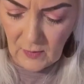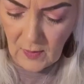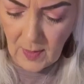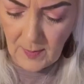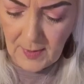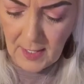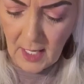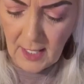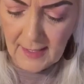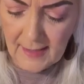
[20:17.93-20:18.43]
So
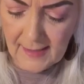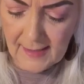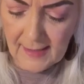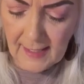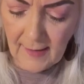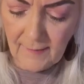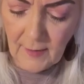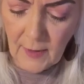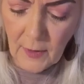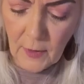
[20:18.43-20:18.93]
I'll be on at
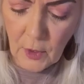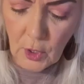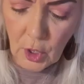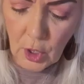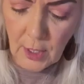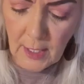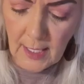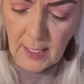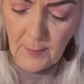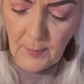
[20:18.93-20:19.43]

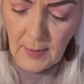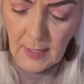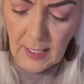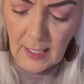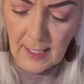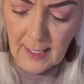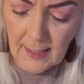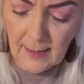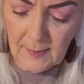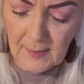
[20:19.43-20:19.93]
7:30
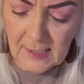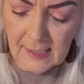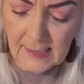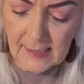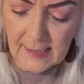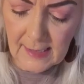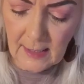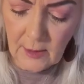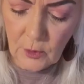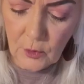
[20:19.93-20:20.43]
p.m.
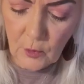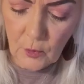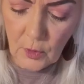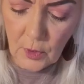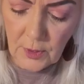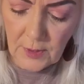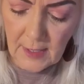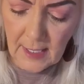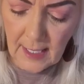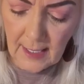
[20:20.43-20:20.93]

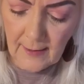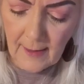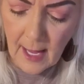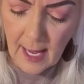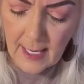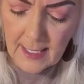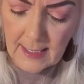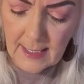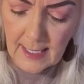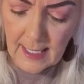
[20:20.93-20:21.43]
Central
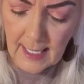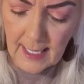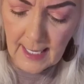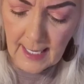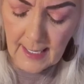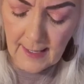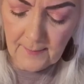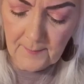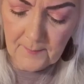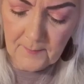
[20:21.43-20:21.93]
Daylight
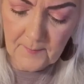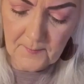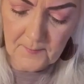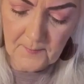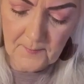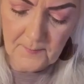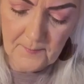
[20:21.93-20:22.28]
Time.